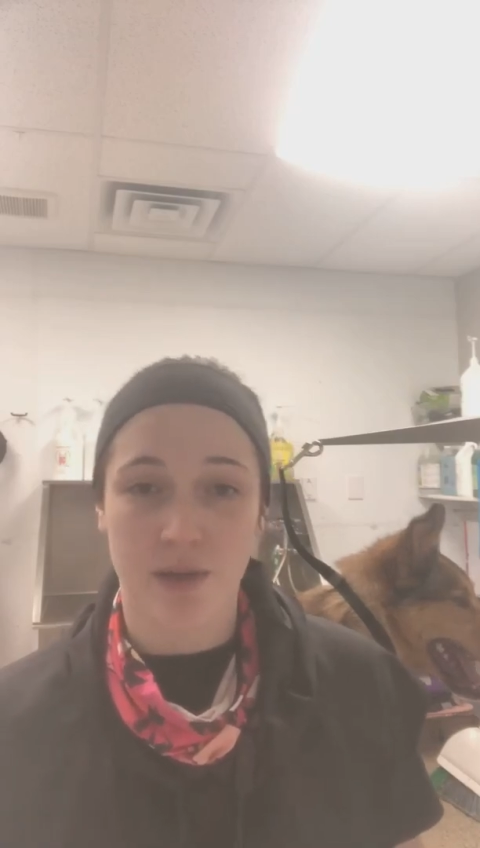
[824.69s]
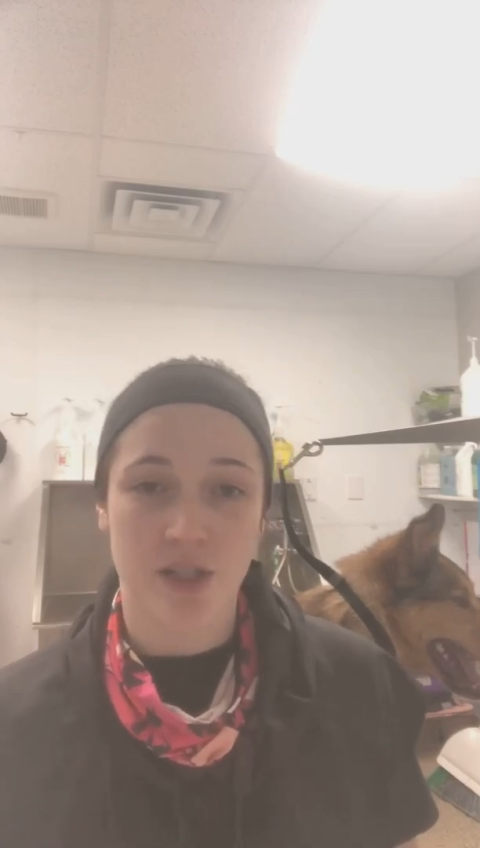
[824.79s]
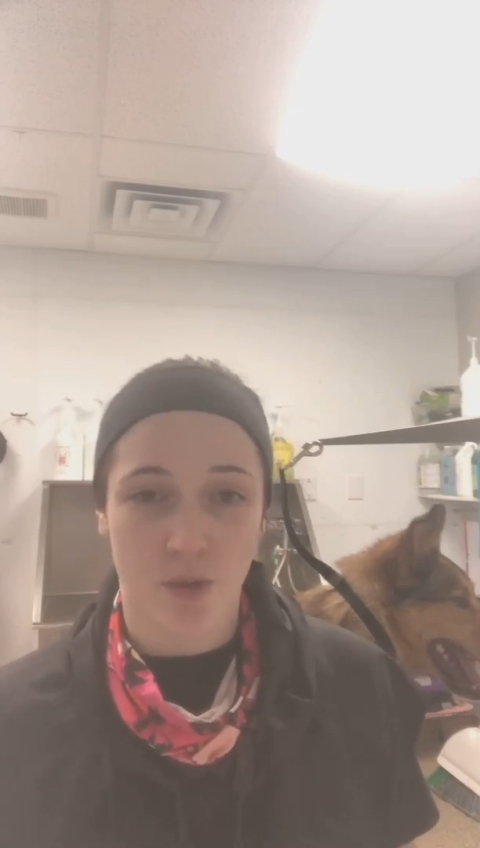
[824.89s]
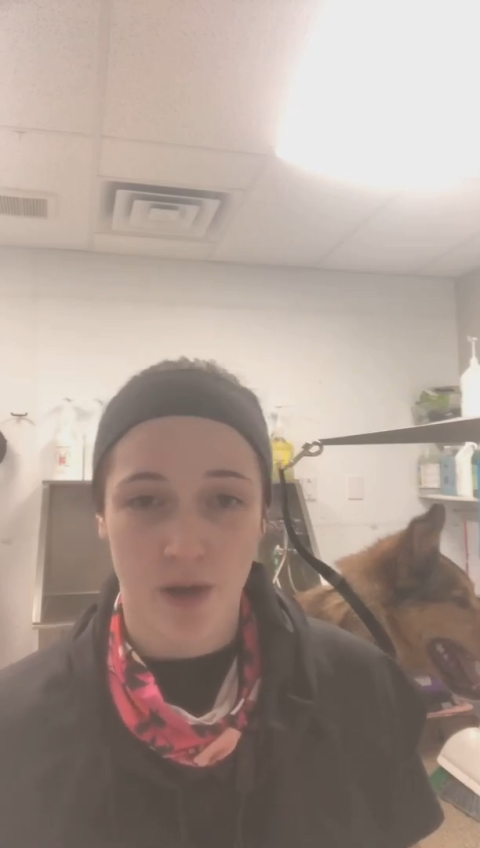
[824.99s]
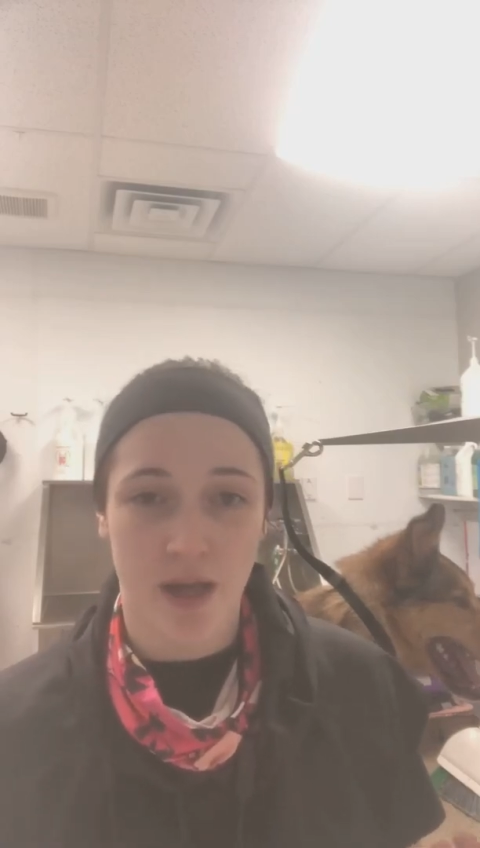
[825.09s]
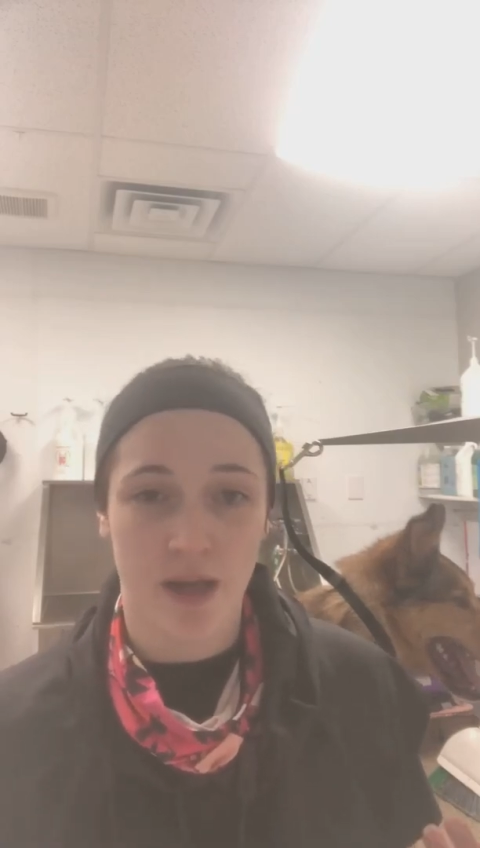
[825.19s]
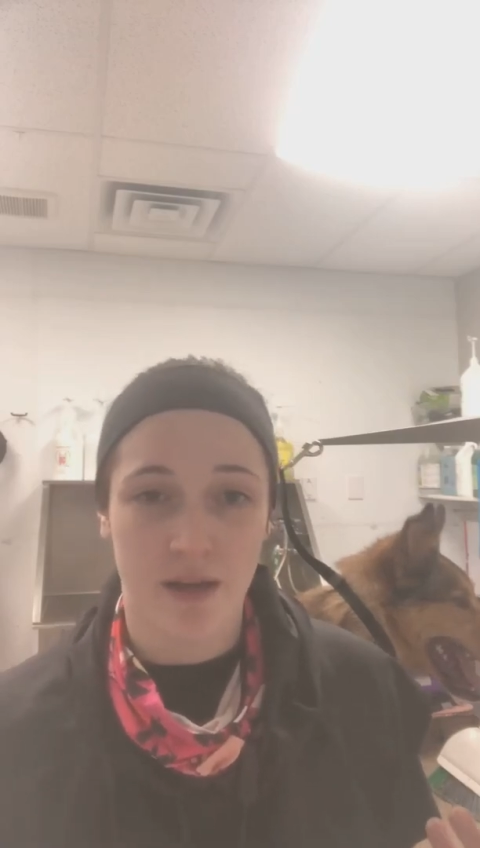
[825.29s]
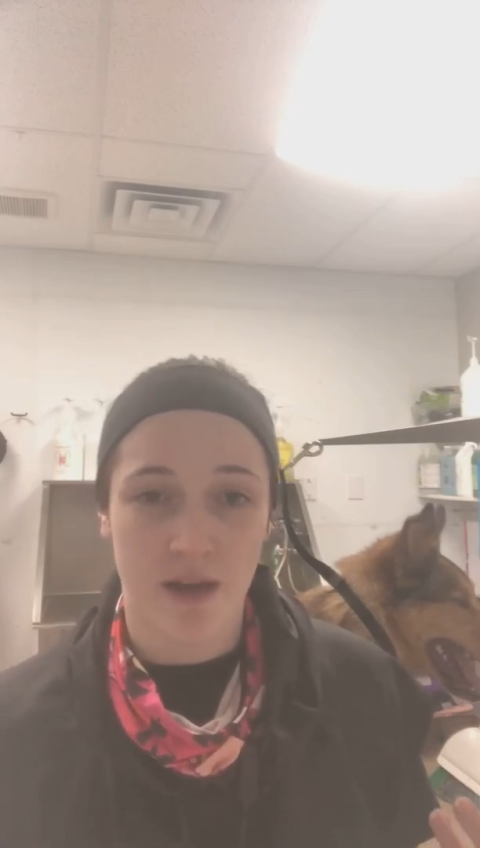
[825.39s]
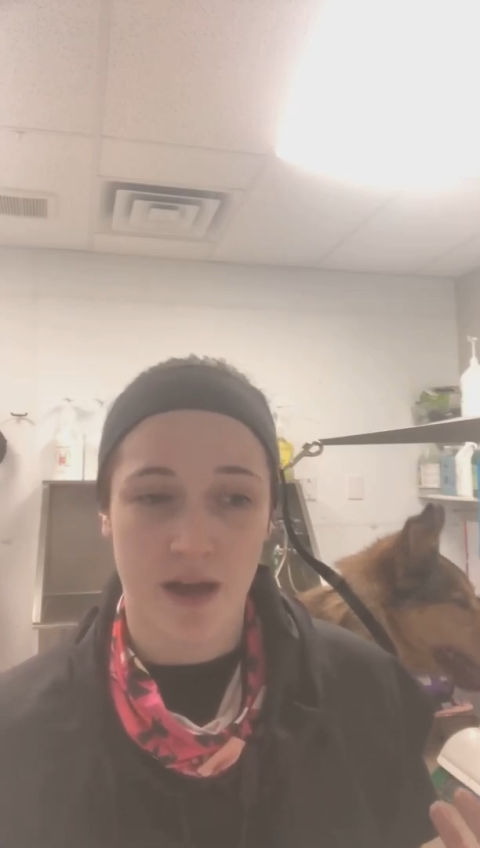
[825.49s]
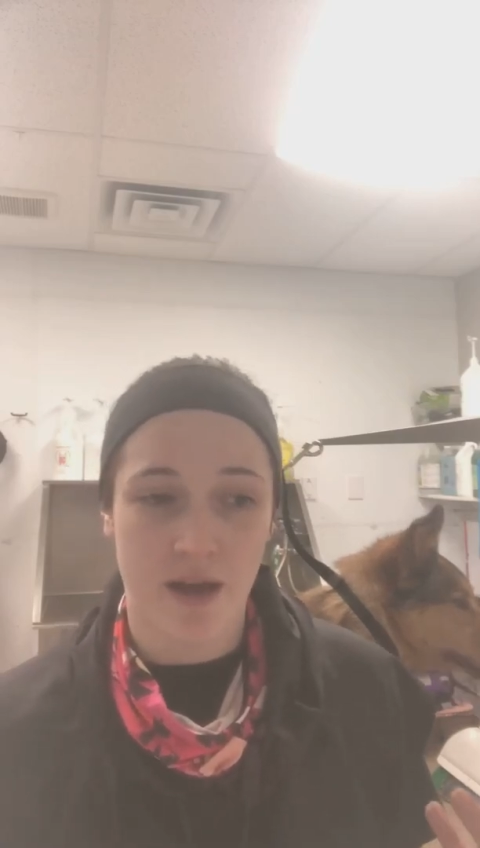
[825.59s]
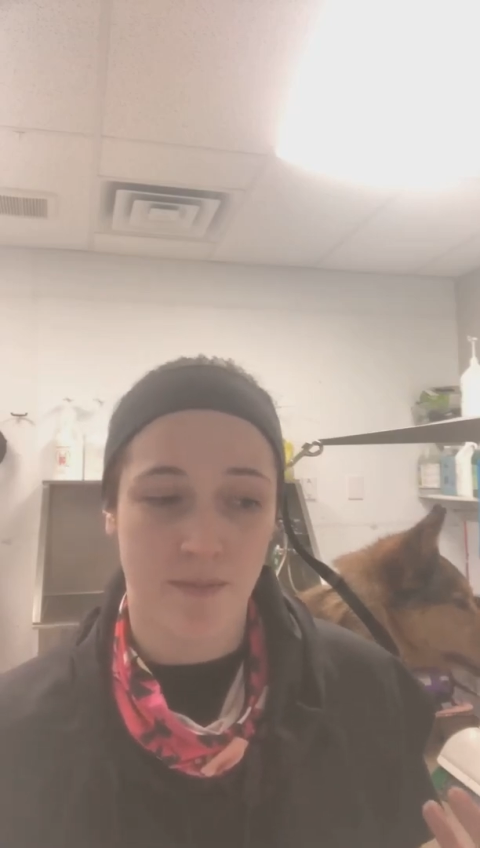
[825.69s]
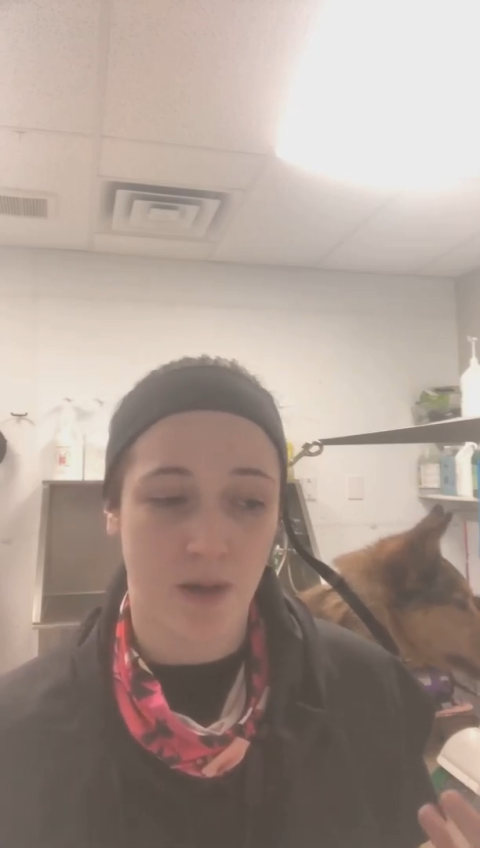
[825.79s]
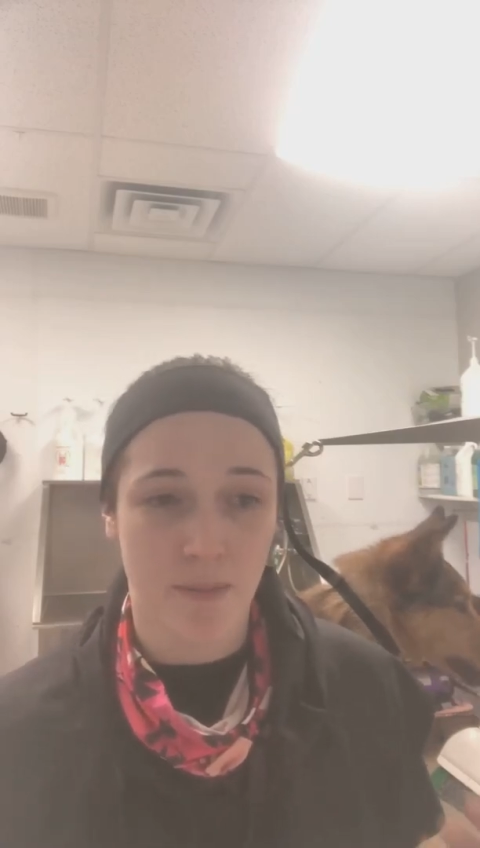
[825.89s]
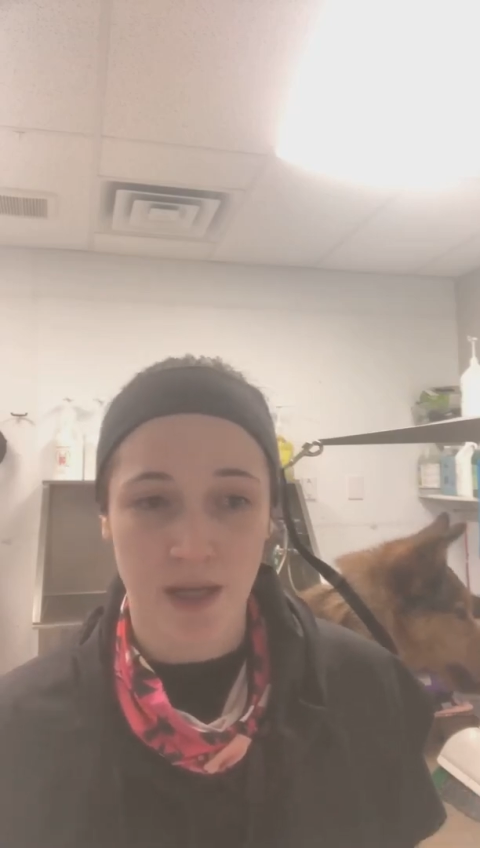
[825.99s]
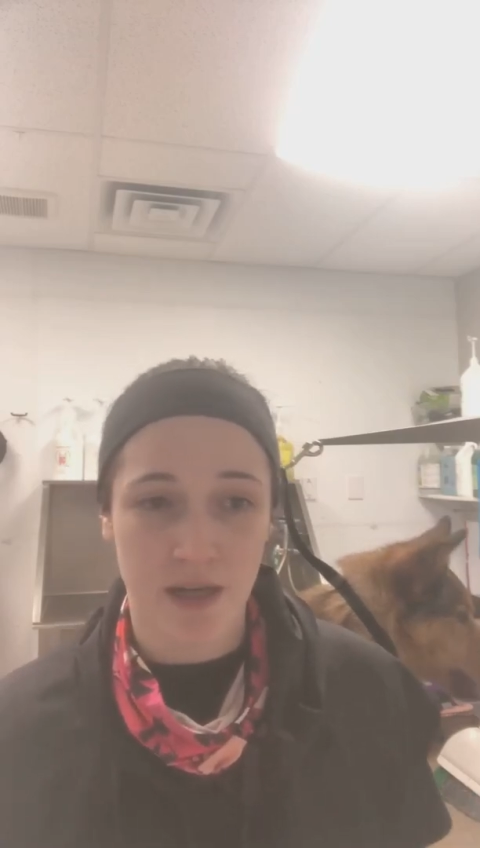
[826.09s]
enjoy
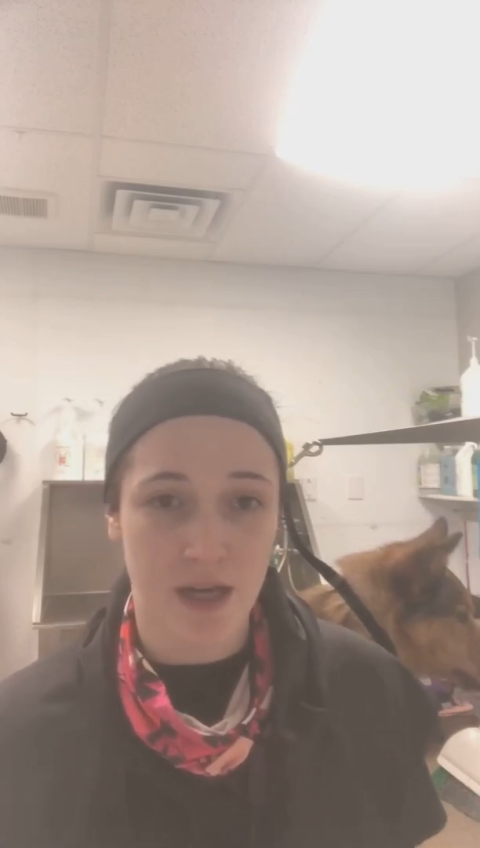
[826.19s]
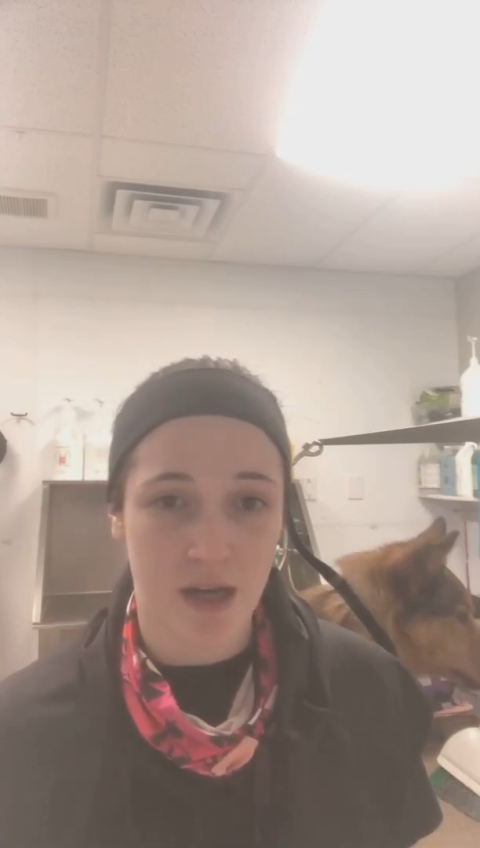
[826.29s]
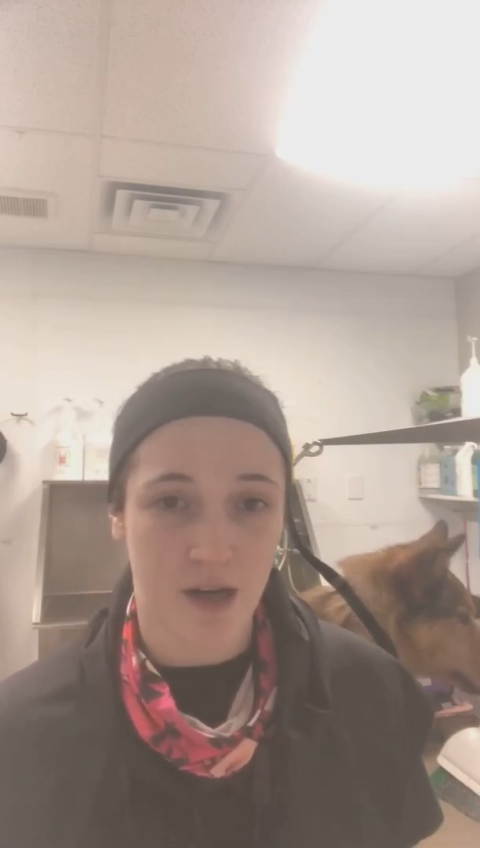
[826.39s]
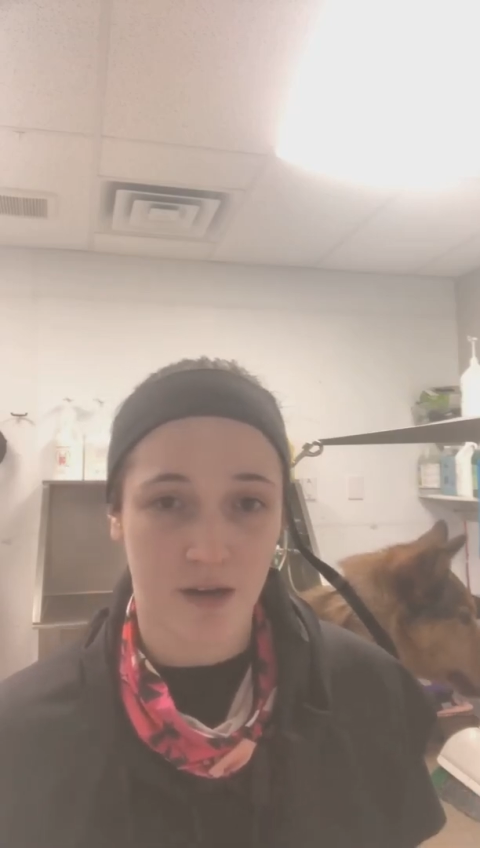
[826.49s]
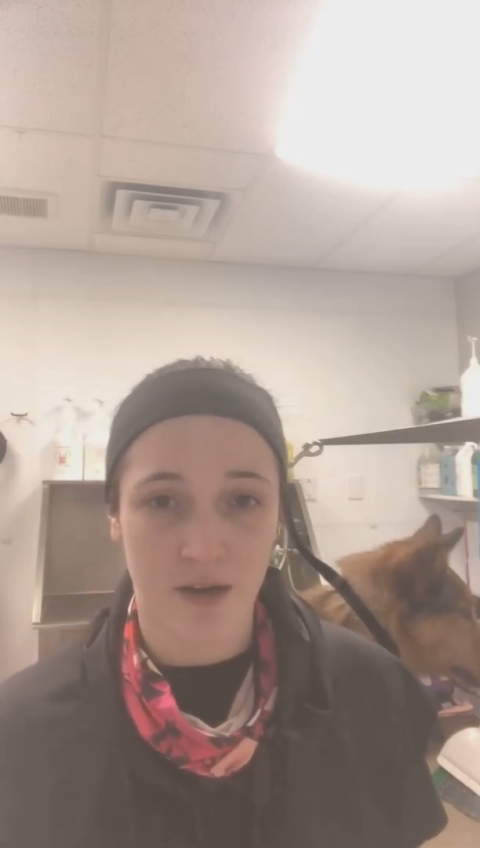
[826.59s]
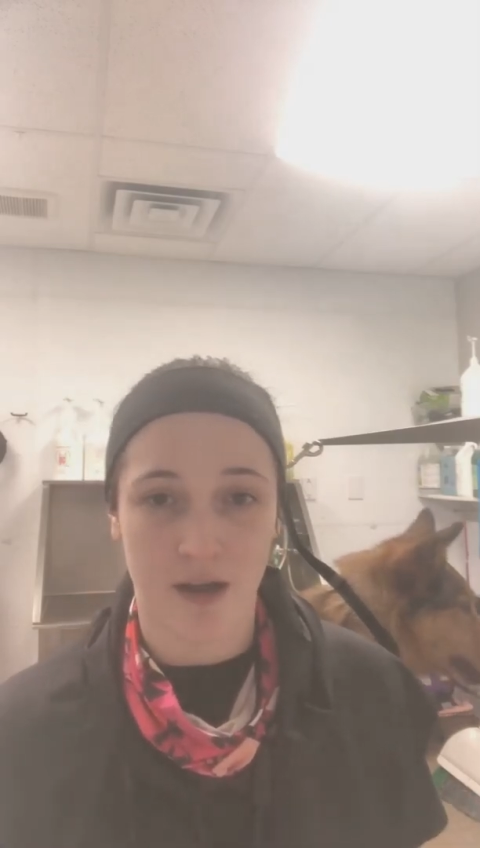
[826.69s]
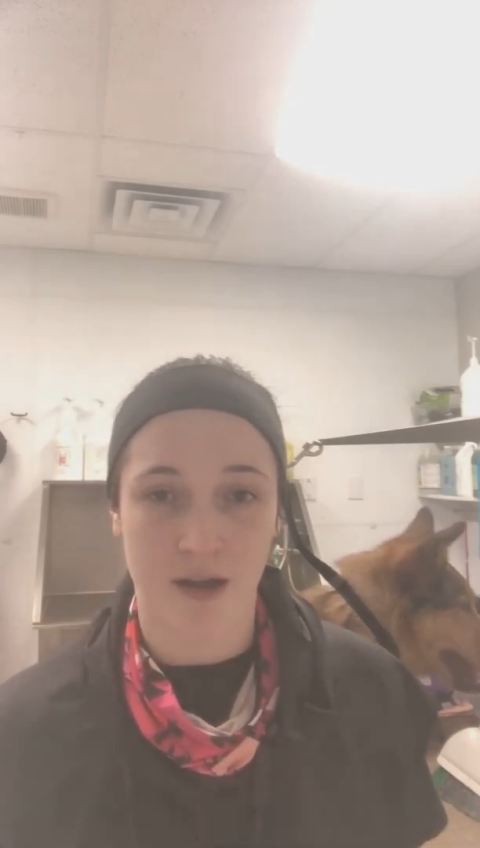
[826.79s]
coming in here.